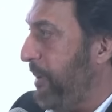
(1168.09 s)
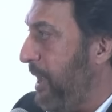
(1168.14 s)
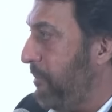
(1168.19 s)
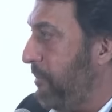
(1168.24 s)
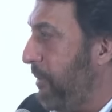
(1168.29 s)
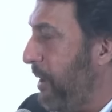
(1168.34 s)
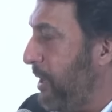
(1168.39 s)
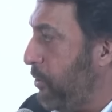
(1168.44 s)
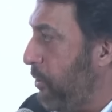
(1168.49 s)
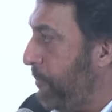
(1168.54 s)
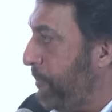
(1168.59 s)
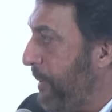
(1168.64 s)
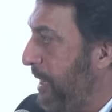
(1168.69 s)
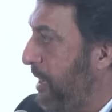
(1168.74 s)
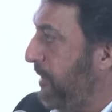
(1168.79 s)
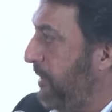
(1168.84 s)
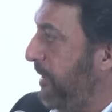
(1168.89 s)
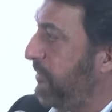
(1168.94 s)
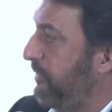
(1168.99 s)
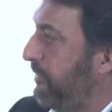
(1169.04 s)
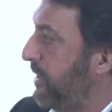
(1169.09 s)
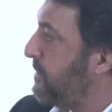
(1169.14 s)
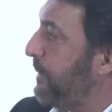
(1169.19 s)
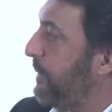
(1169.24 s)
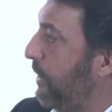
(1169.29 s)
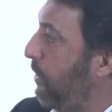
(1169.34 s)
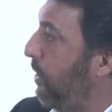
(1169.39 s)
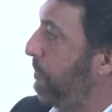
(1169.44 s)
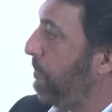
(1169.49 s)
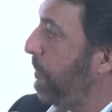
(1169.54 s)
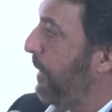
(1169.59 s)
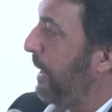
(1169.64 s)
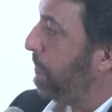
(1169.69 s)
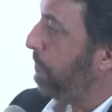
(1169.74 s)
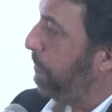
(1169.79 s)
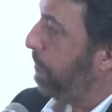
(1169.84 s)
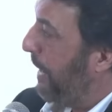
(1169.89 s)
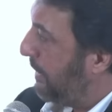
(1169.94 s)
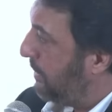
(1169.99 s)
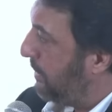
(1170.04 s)
able to penetrate West Bengal be-
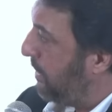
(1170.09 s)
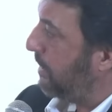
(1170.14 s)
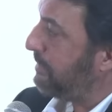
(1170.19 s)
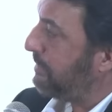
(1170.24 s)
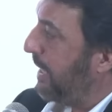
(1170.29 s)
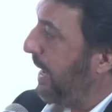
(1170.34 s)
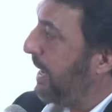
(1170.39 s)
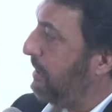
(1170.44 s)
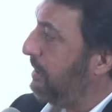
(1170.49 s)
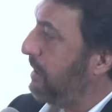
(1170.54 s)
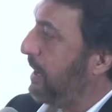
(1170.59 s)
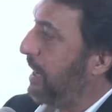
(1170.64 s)
better than